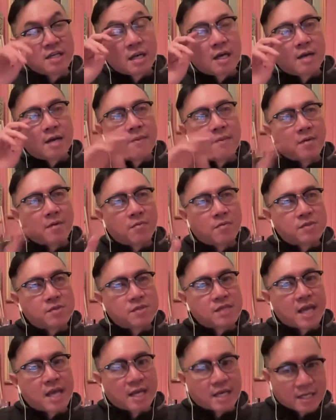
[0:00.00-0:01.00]
Um, I
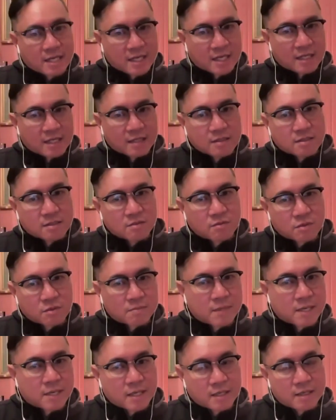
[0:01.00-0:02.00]
was editing
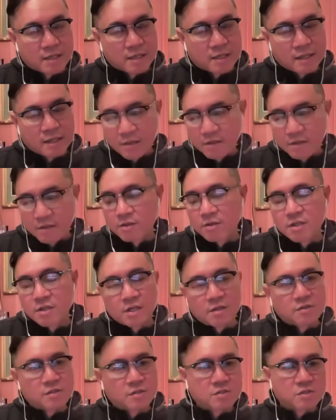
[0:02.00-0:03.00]
with my editor, you
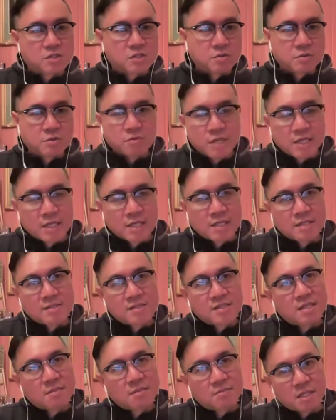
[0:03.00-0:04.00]
know, so she would read it
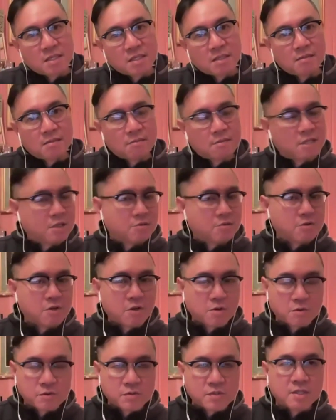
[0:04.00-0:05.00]
and send me, you know,
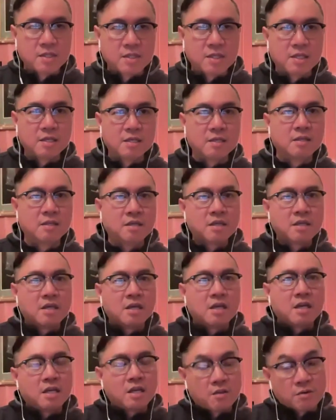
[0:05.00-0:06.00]
notes and then
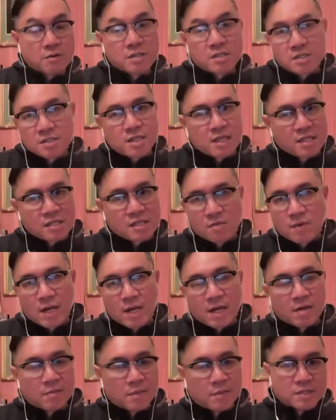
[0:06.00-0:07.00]
you know, and it just takes a
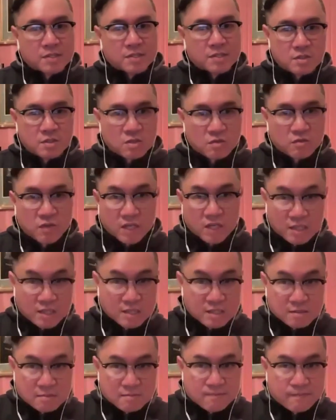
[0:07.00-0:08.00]
while because you've got
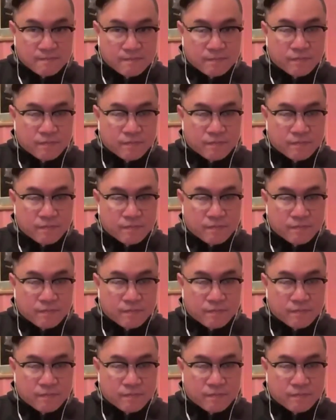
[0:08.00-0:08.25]
this